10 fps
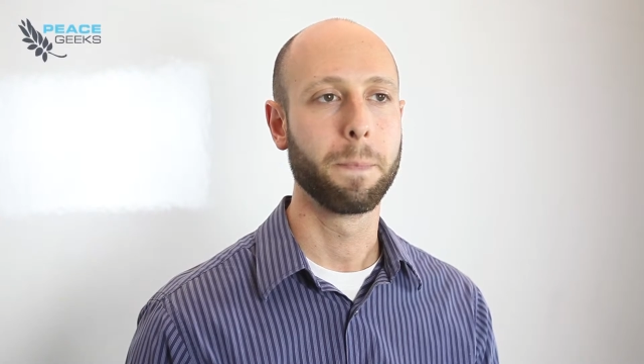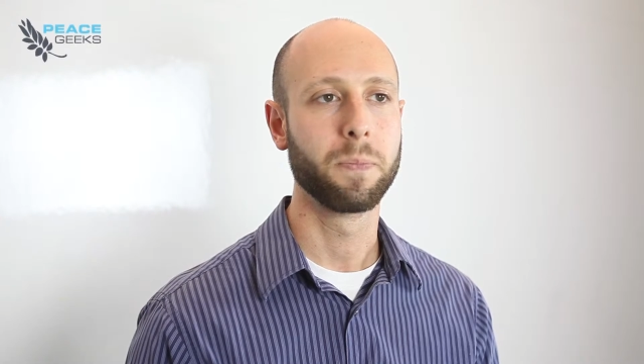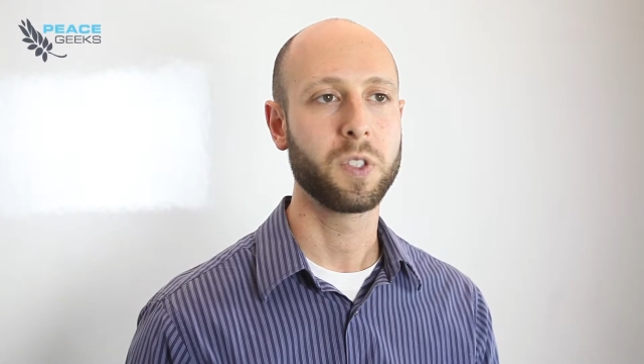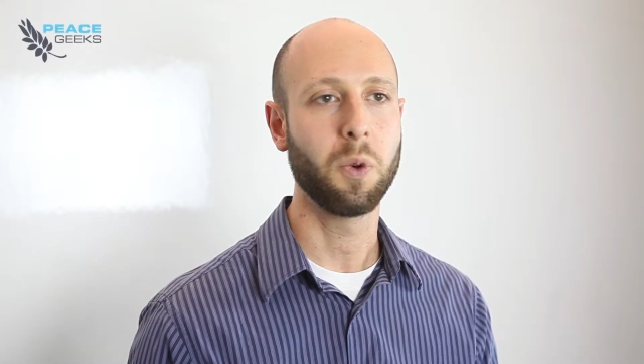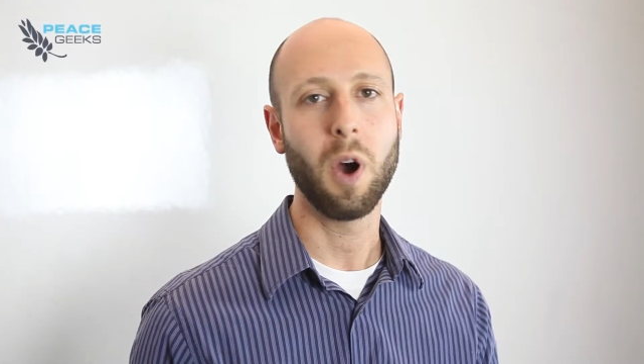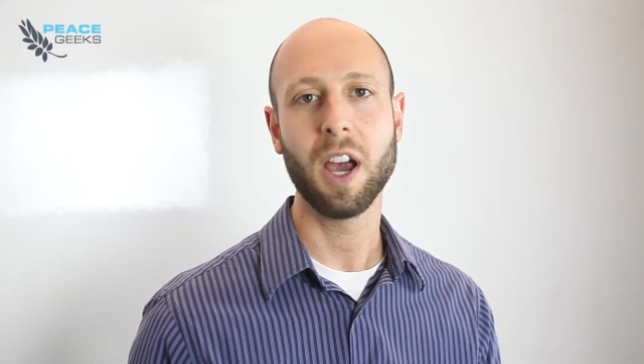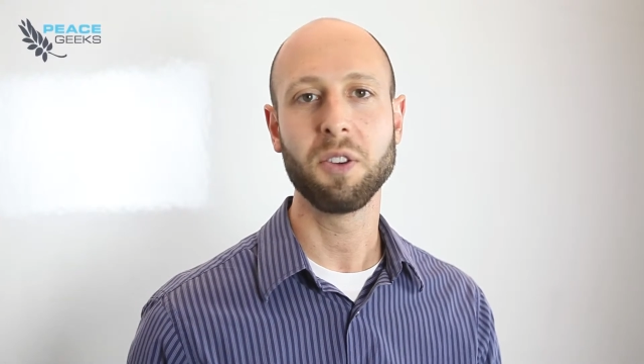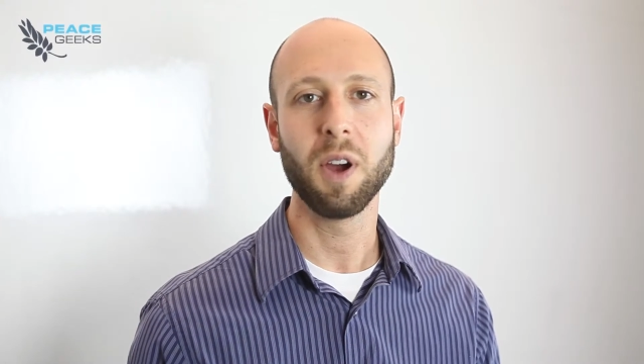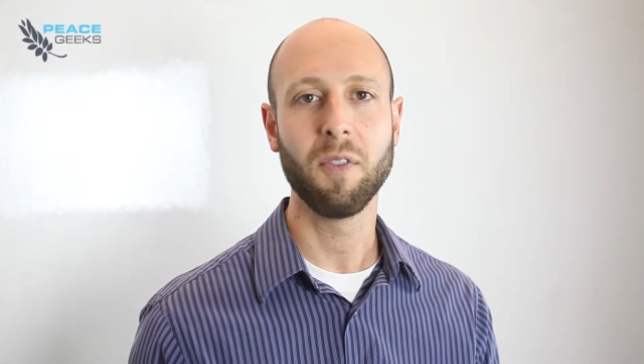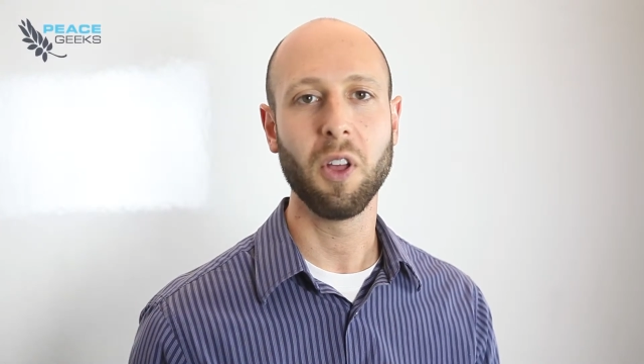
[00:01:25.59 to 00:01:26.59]
So why
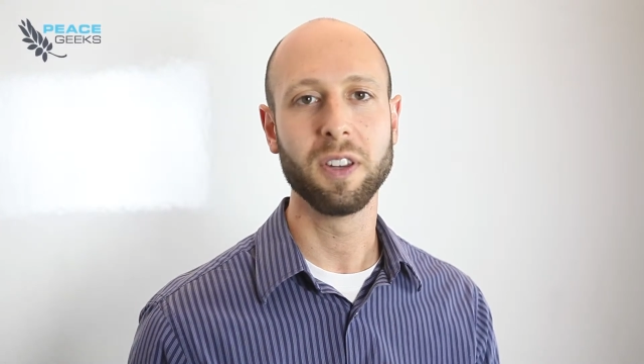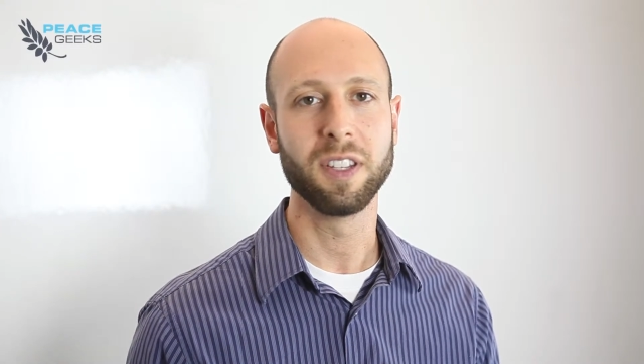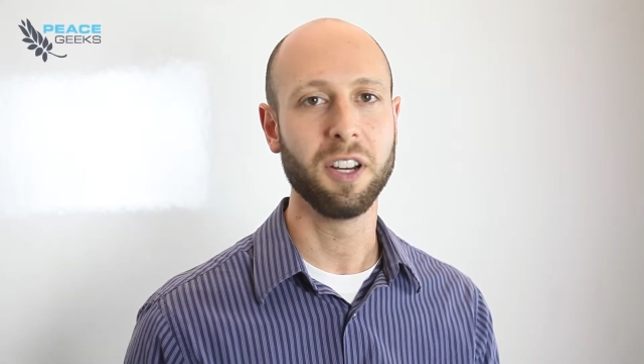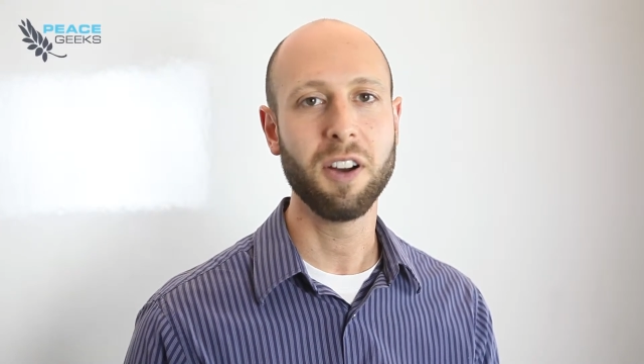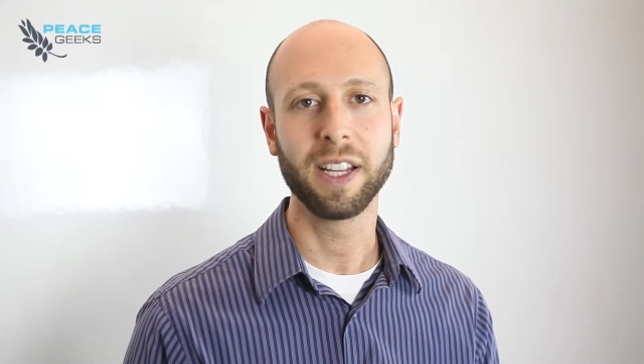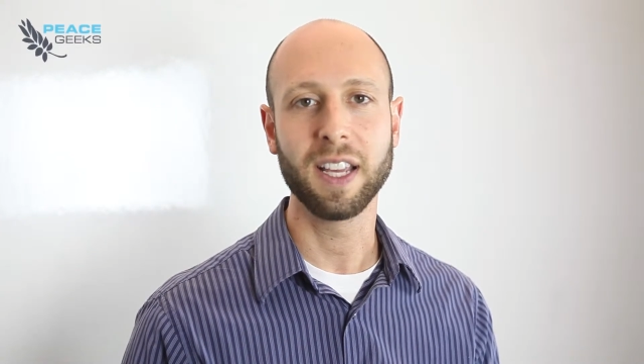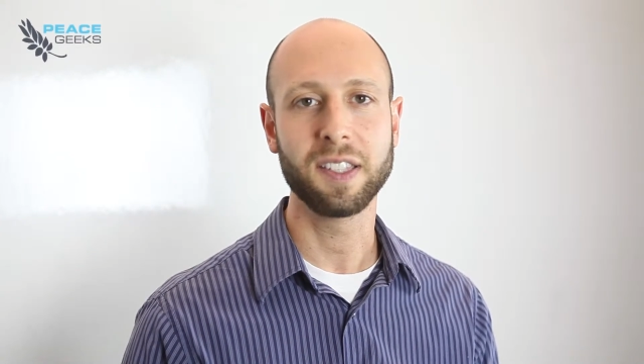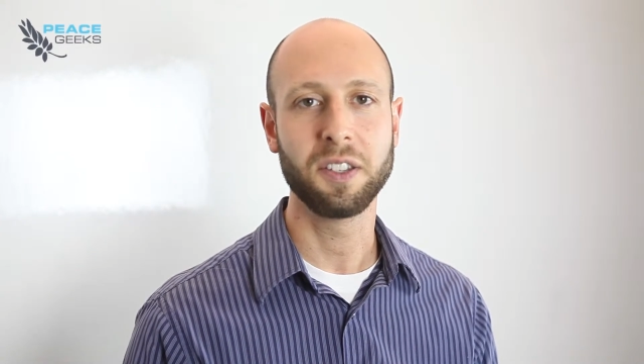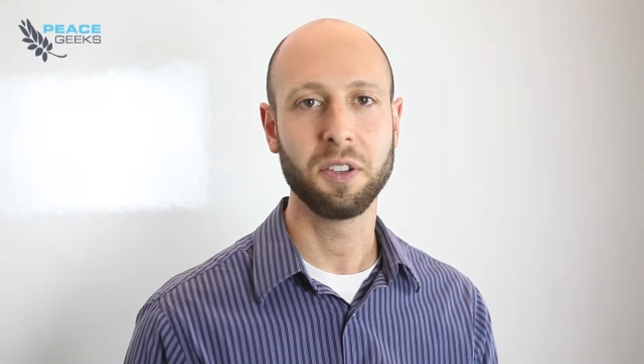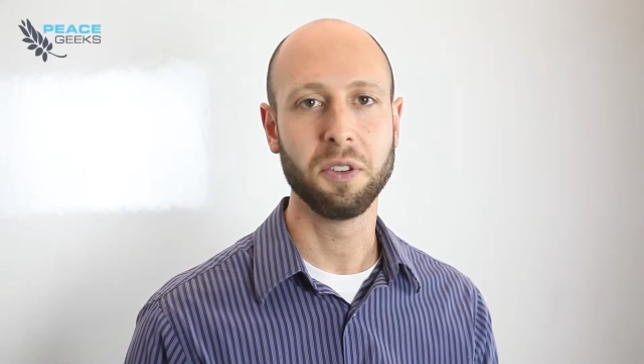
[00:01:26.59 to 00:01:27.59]
do I volunteer? I
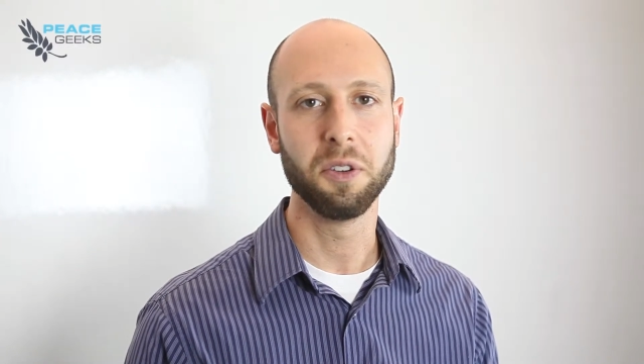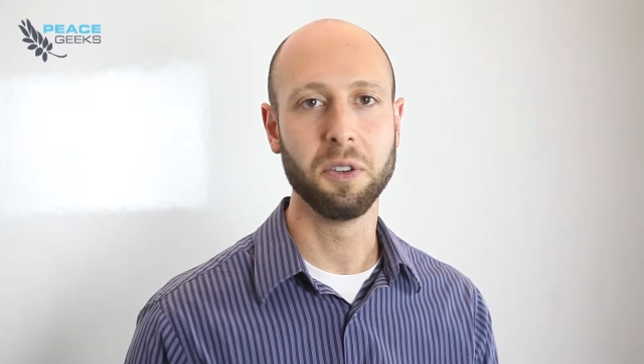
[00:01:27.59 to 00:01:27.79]
guess to